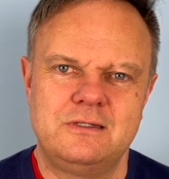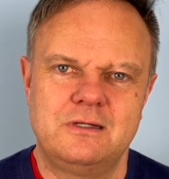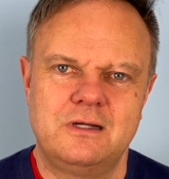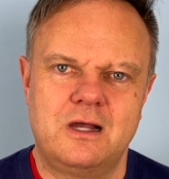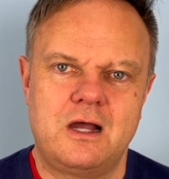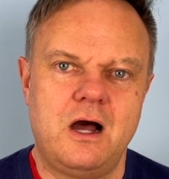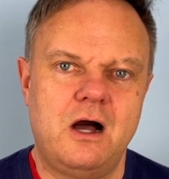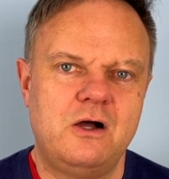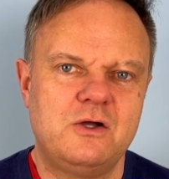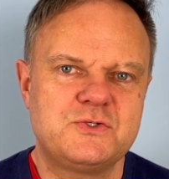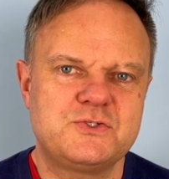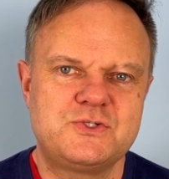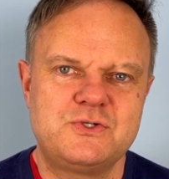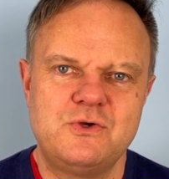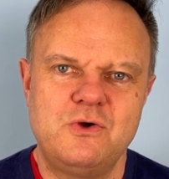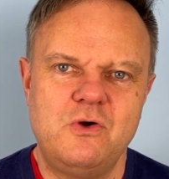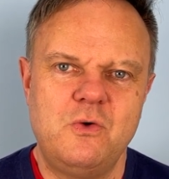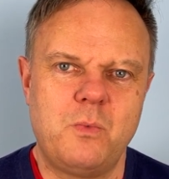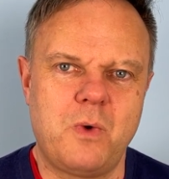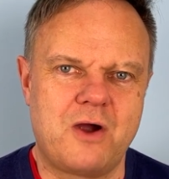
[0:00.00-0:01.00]
cast
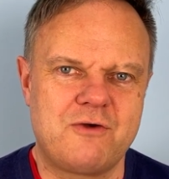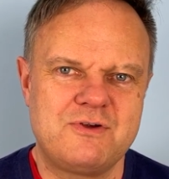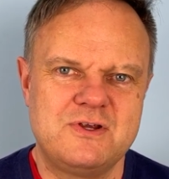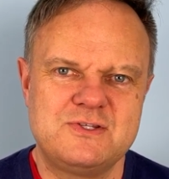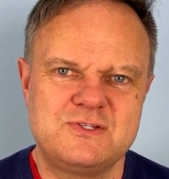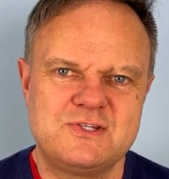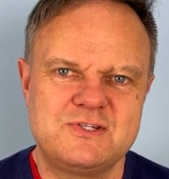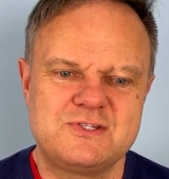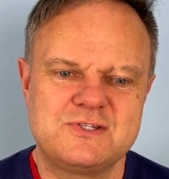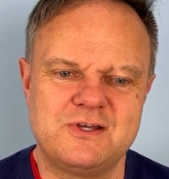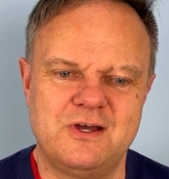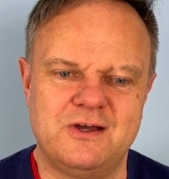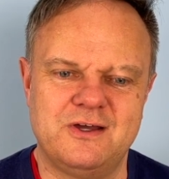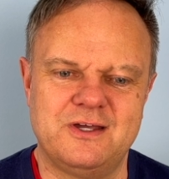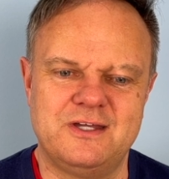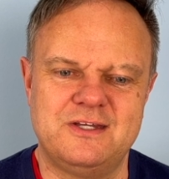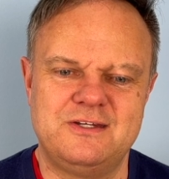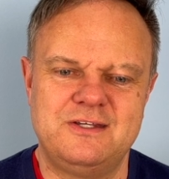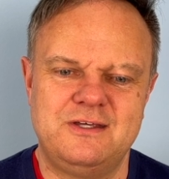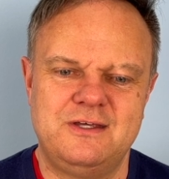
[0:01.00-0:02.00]
your worries
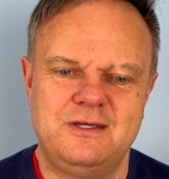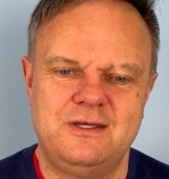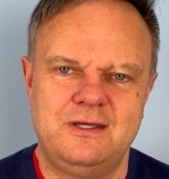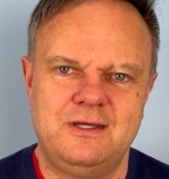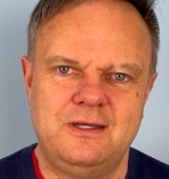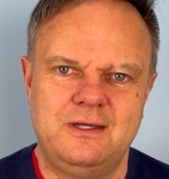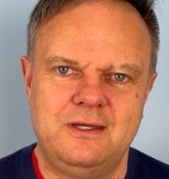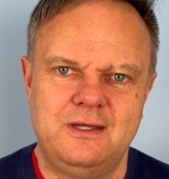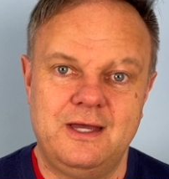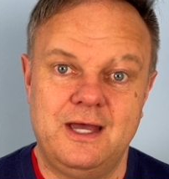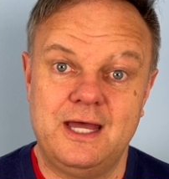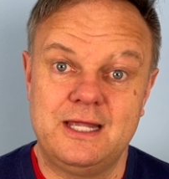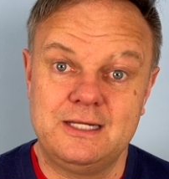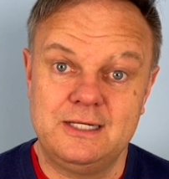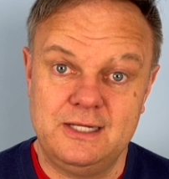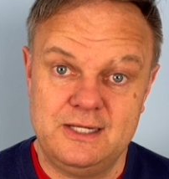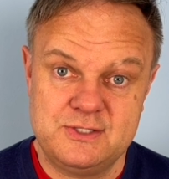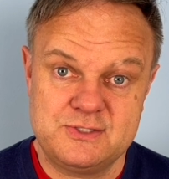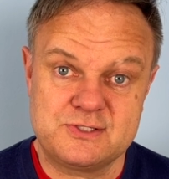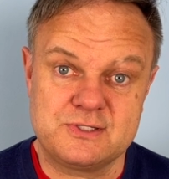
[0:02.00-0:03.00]
aside, and
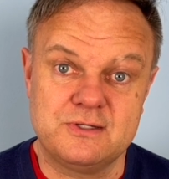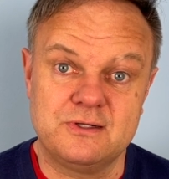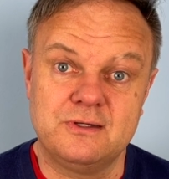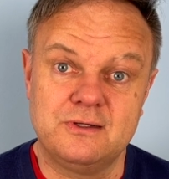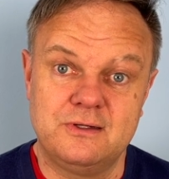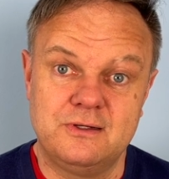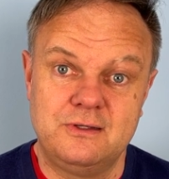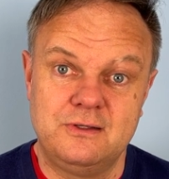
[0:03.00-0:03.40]
listen